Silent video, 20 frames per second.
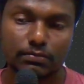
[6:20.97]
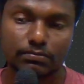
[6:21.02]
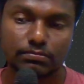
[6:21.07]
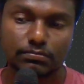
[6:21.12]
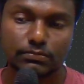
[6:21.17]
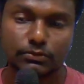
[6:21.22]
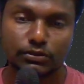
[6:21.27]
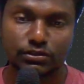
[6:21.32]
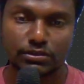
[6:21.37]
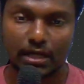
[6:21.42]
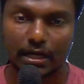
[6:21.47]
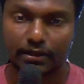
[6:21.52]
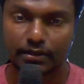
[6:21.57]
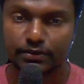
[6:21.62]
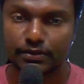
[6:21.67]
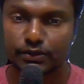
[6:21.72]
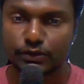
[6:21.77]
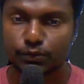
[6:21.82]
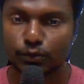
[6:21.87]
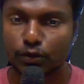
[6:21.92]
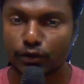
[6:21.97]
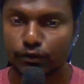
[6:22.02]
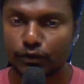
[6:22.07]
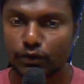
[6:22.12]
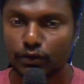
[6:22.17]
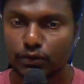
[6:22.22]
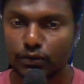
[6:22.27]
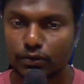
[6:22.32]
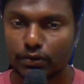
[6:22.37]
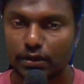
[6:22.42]
started this
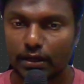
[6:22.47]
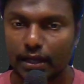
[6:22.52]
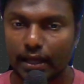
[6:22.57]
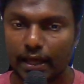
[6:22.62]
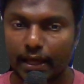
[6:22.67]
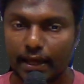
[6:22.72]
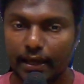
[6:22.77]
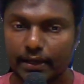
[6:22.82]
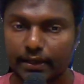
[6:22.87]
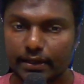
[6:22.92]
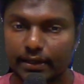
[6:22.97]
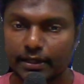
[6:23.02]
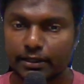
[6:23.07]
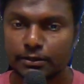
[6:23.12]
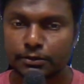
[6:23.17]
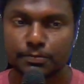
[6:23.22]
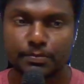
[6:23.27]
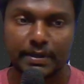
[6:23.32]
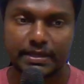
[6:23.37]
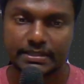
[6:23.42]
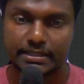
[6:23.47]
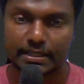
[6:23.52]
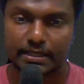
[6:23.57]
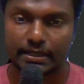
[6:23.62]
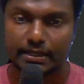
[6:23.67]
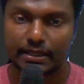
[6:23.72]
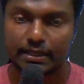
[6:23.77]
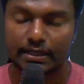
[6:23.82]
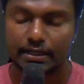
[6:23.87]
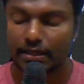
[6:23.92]
workflow, and it's
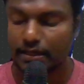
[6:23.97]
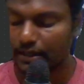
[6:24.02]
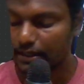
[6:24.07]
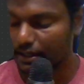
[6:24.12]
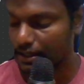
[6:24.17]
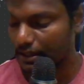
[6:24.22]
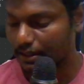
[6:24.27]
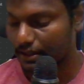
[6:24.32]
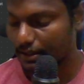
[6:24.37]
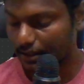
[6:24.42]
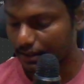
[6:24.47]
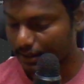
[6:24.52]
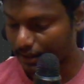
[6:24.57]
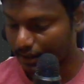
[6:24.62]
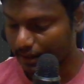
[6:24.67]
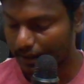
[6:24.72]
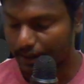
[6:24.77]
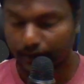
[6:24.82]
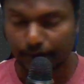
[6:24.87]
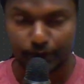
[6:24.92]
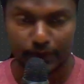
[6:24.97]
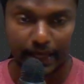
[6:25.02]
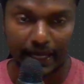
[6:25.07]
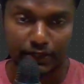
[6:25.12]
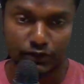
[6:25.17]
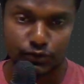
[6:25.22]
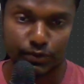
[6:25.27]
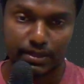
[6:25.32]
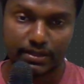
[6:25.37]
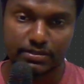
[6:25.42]
basically
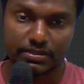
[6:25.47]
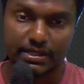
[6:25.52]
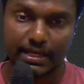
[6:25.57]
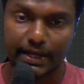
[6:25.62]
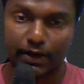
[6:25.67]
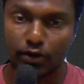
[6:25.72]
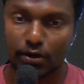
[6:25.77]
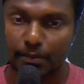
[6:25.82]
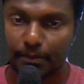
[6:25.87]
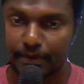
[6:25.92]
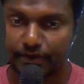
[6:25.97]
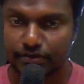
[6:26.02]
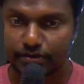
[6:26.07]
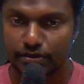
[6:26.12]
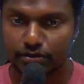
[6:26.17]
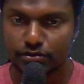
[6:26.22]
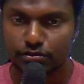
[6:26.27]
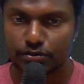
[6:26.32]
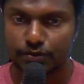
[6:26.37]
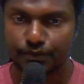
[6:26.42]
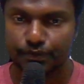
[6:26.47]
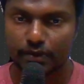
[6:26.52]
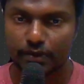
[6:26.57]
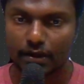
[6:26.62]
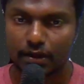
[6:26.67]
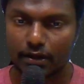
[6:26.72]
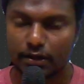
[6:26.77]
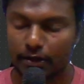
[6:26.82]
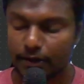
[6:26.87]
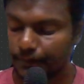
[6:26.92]
as you can see, I got a message,
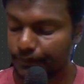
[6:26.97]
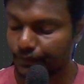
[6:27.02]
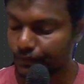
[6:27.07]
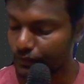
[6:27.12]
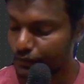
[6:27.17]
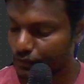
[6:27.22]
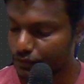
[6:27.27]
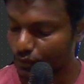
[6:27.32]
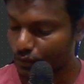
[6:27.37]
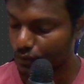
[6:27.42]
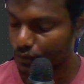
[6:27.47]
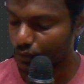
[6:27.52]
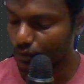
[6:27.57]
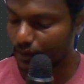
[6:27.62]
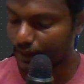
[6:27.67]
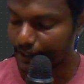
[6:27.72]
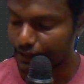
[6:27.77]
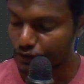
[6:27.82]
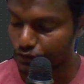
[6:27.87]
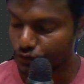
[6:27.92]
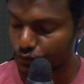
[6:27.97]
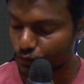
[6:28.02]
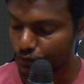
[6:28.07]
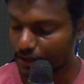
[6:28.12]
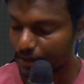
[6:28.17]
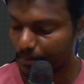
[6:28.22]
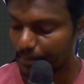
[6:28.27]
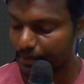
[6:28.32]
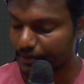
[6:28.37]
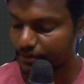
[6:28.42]
so I can show you
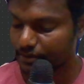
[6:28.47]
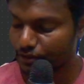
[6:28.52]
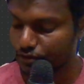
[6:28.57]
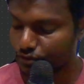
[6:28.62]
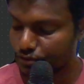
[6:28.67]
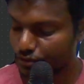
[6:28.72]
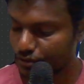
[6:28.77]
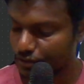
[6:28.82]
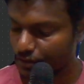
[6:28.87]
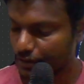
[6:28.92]
that message.